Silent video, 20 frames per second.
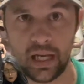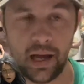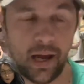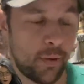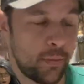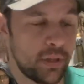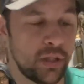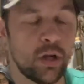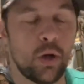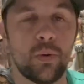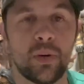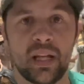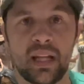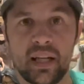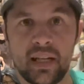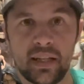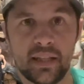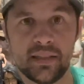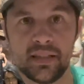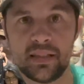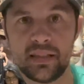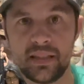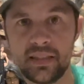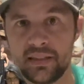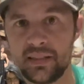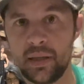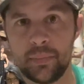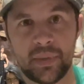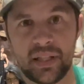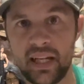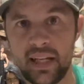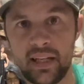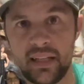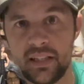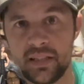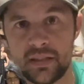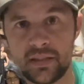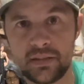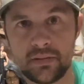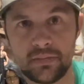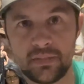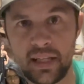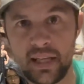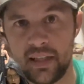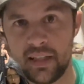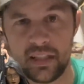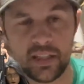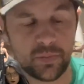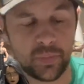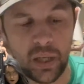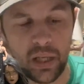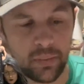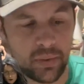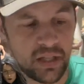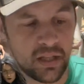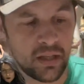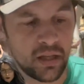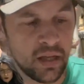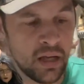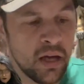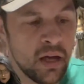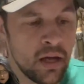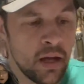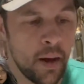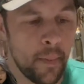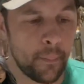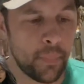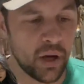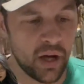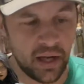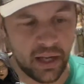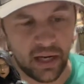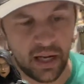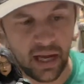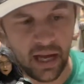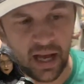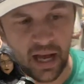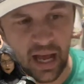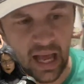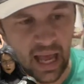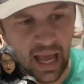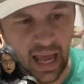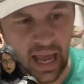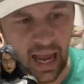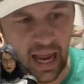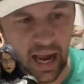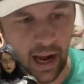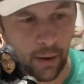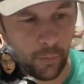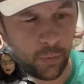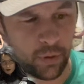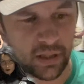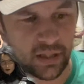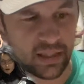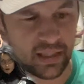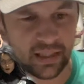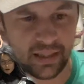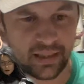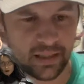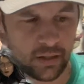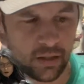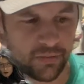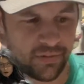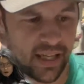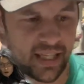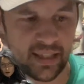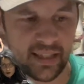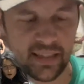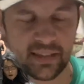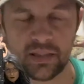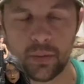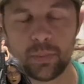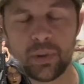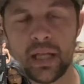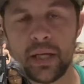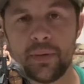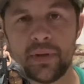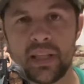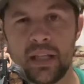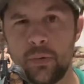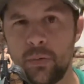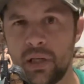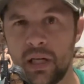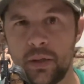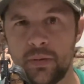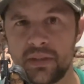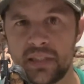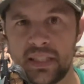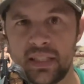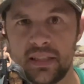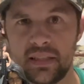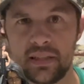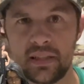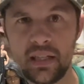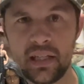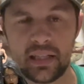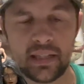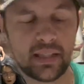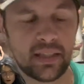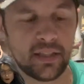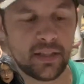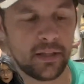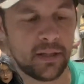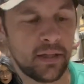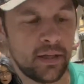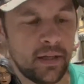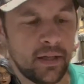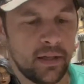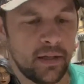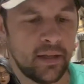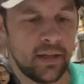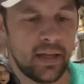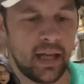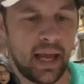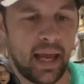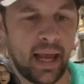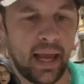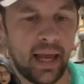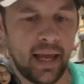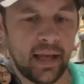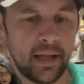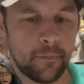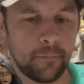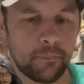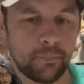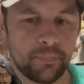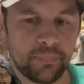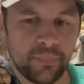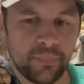would know what it is because I'm an 80s baby, but I wouldn't, if I didn't get to play with it when I was a kid. And